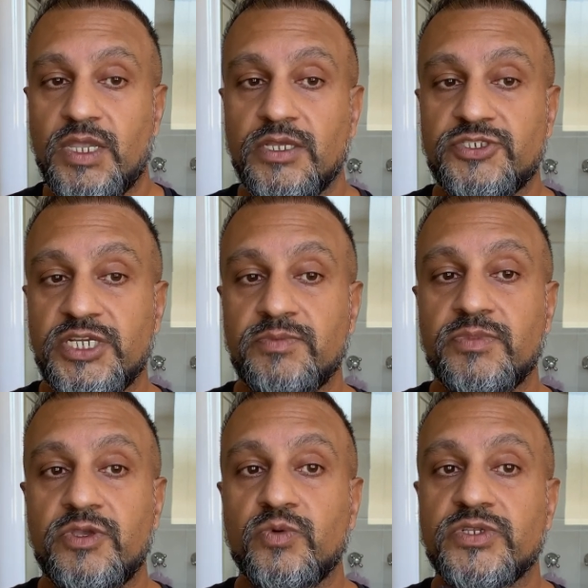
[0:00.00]

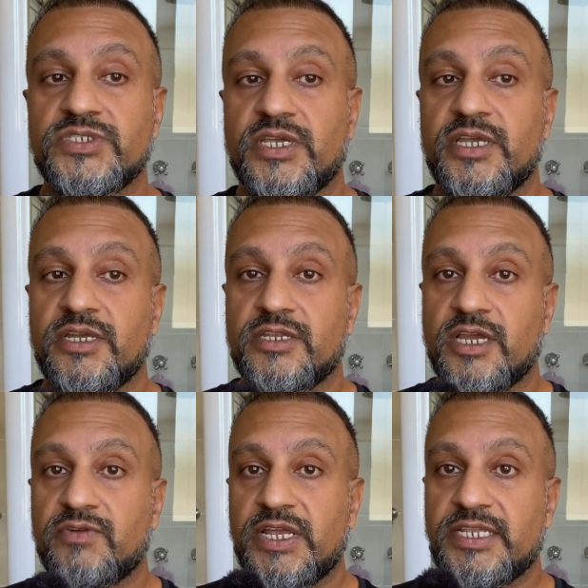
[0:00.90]
you would sign a
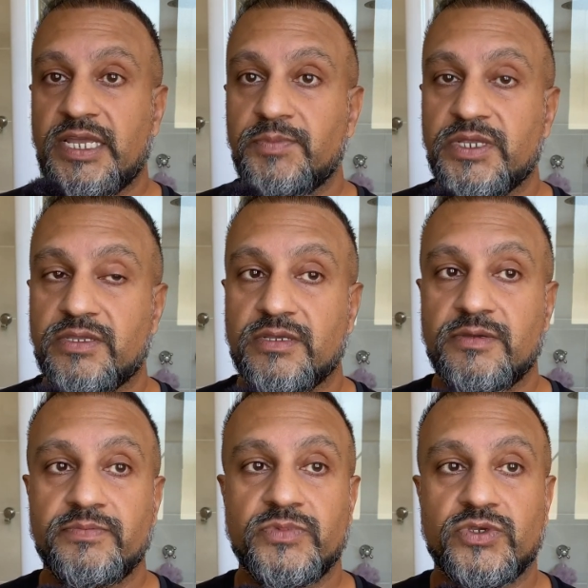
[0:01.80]
direct debit.
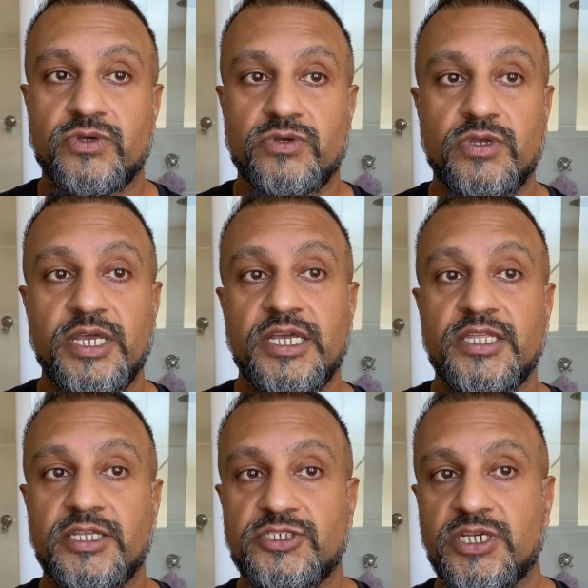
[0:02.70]
So
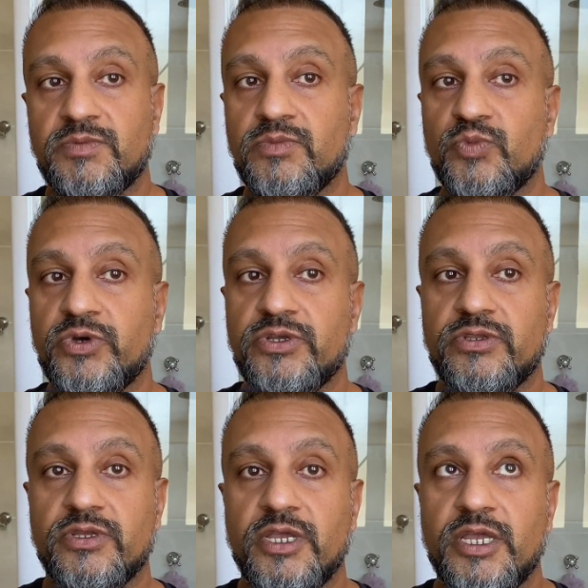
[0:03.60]
the gym would